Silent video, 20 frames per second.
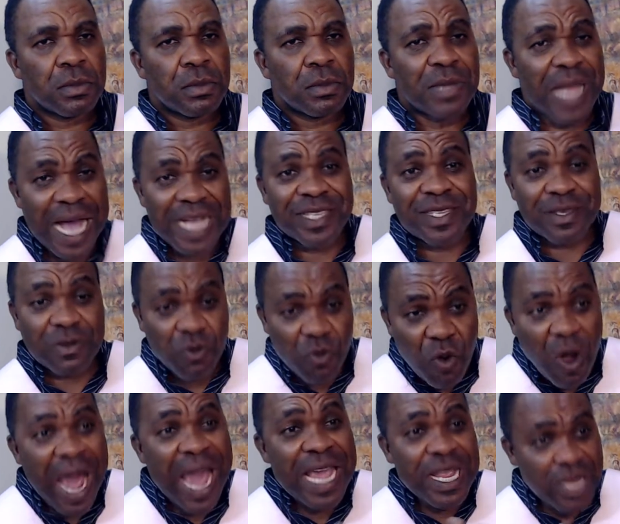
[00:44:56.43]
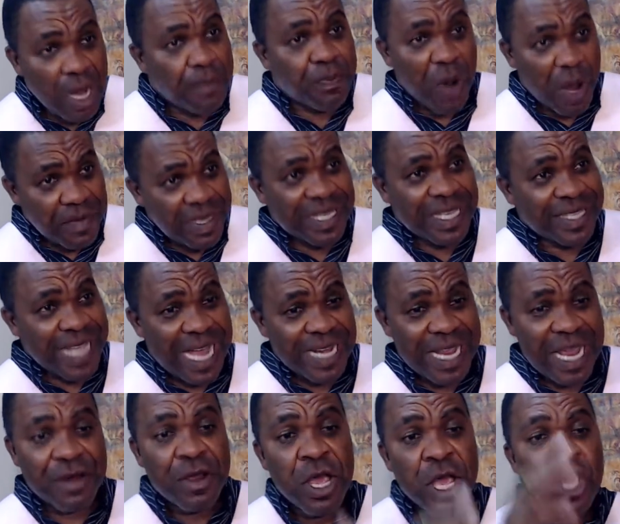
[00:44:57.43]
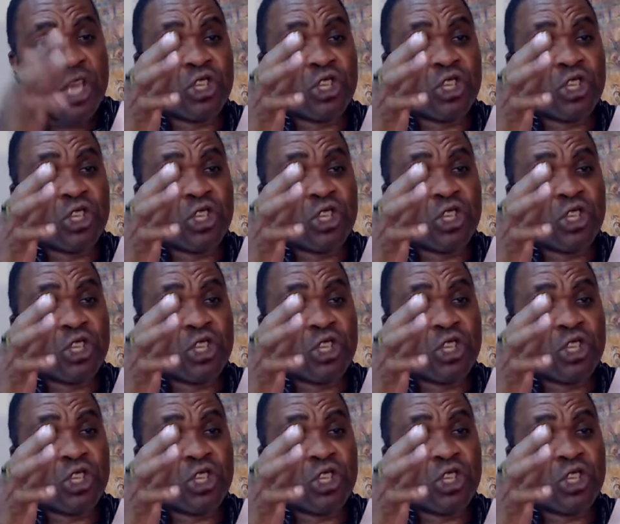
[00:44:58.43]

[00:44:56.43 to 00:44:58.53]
That's why the promises are there.